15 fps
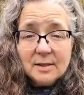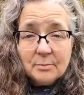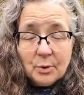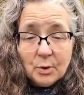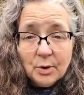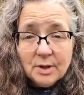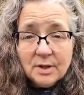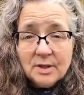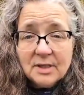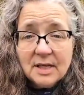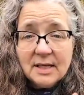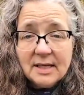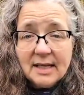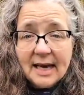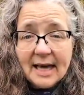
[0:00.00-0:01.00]
it's
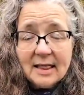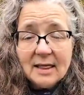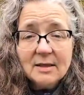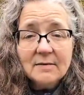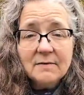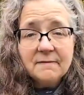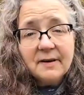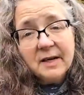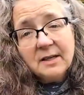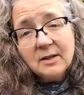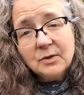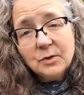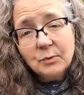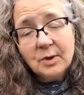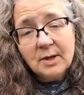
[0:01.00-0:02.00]
important to get the
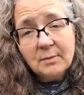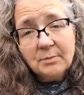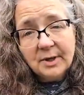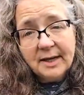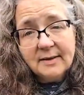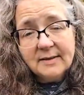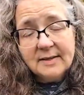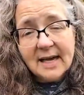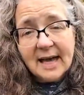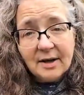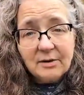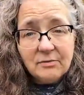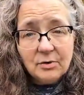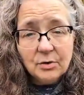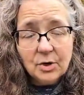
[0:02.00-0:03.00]
fungus ridden
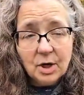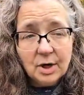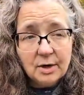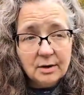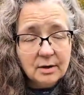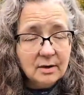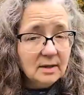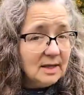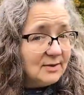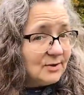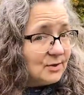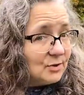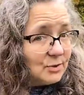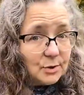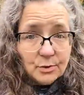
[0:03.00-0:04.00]
plants out of your garden
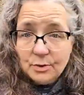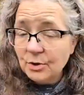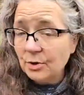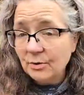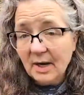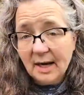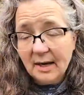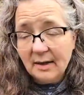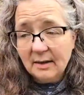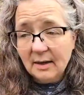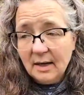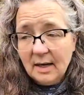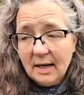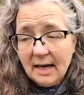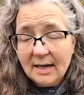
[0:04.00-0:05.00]
as soon as you
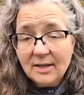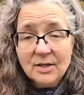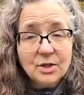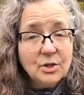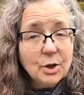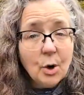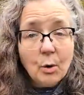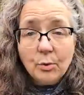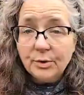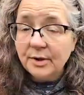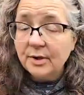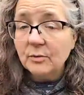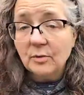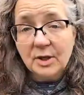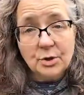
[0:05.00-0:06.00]
can and to
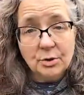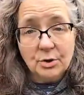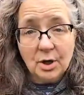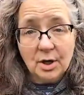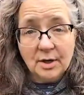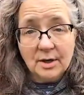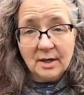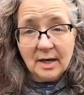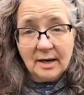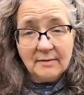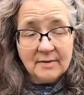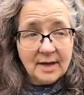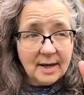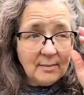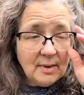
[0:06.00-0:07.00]
totally rid your
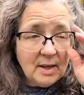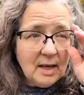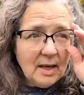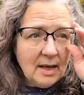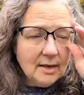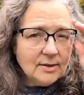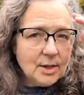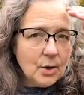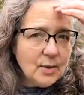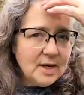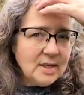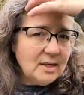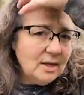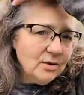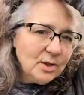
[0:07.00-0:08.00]
garden of them.
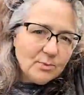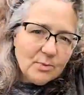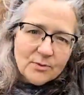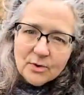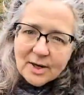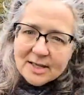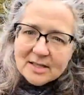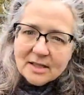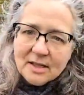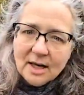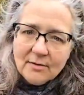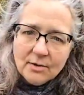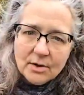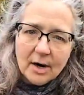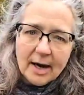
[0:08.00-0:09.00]
So in years before I
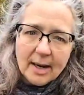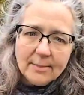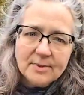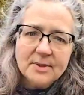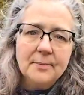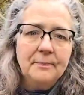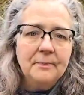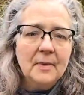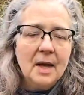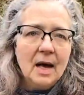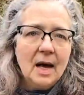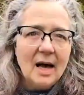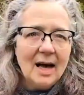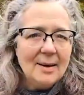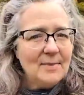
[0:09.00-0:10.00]
did cover crops,
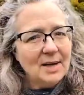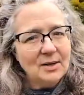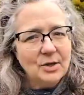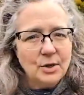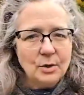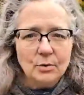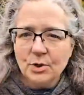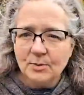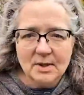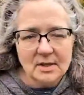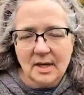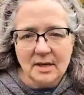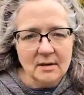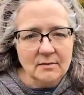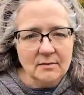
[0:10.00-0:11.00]
I made a
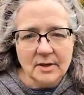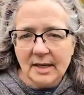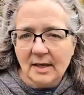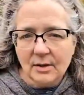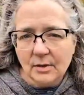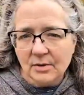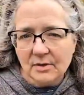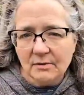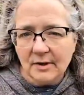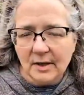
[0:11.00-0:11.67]
huge mistake of letting